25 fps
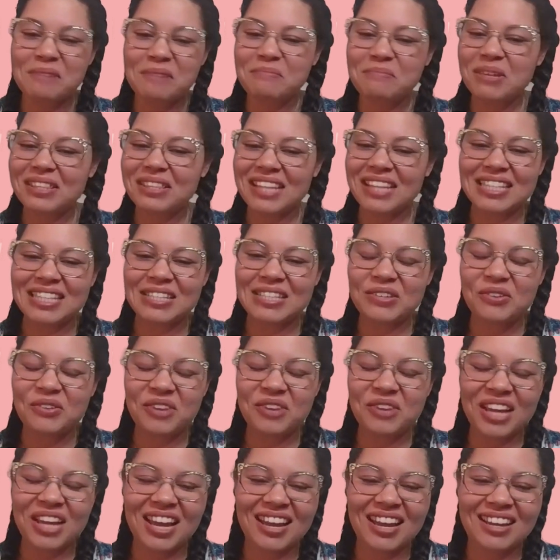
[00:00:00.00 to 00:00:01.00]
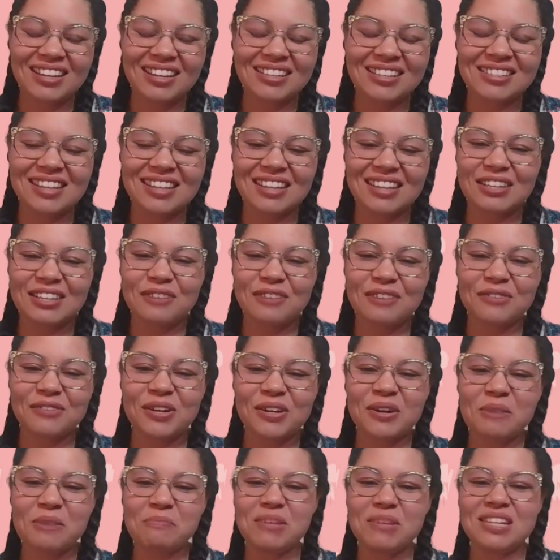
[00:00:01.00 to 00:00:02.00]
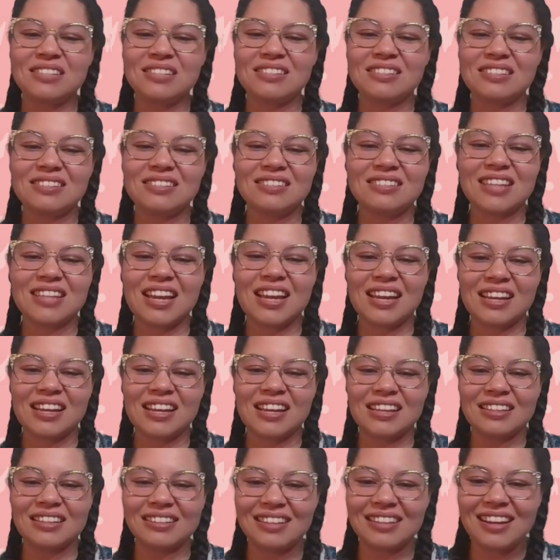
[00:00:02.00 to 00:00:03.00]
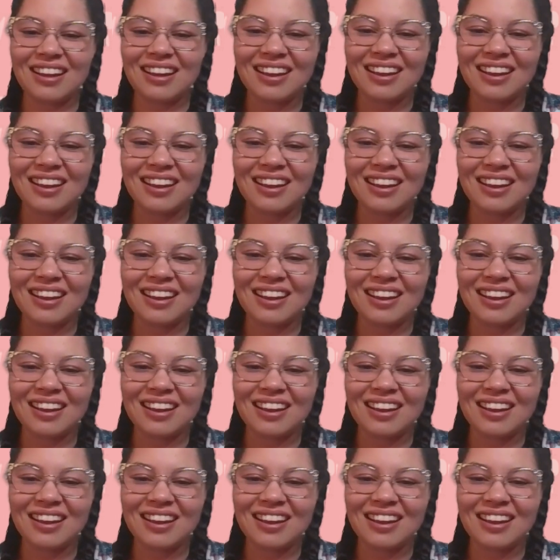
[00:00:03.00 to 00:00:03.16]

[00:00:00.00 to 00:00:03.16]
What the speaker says: But that's okay because I love her to pieces. And